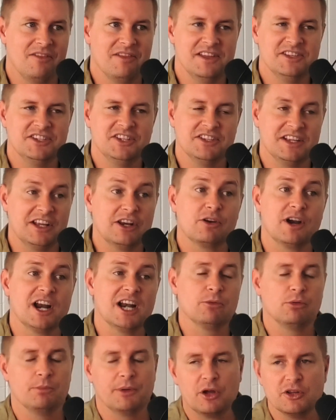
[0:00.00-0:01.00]
this is
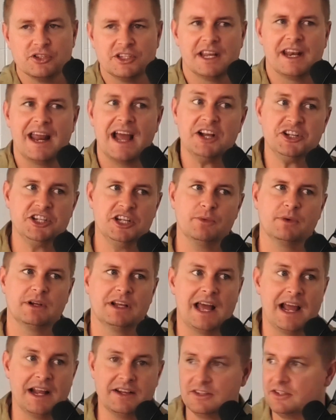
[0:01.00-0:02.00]
incredible because it actually
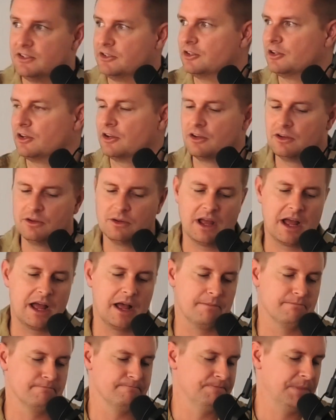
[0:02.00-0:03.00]
relates to
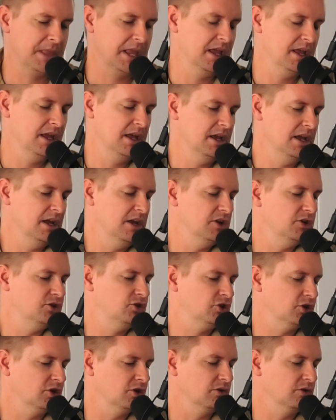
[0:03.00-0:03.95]
um, what to,